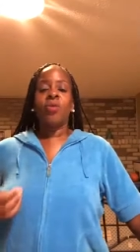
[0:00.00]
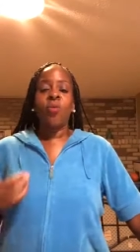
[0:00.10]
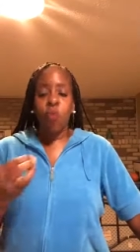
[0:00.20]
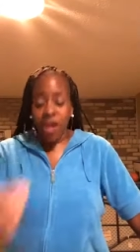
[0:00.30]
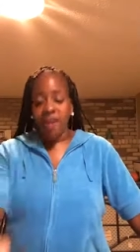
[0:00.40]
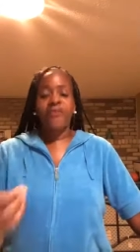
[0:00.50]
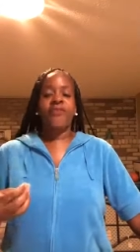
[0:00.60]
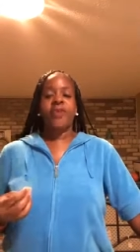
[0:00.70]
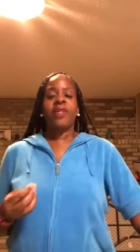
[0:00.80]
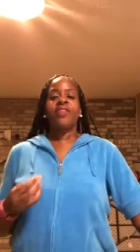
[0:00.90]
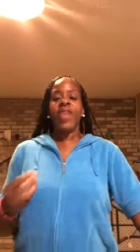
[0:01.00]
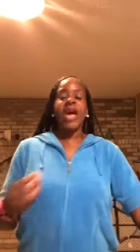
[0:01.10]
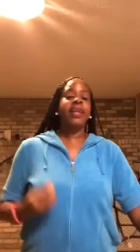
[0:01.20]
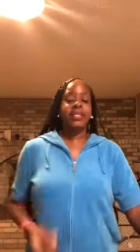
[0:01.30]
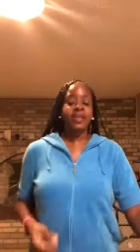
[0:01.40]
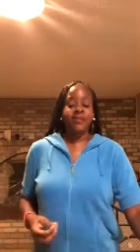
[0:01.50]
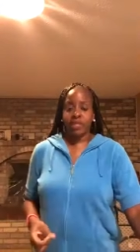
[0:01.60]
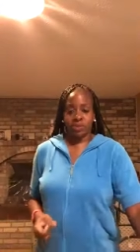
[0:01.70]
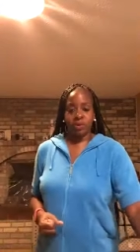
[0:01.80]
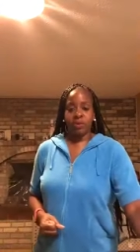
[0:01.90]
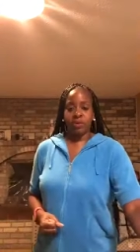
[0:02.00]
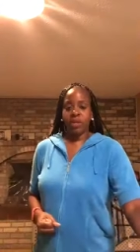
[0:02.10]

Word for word: with that individual.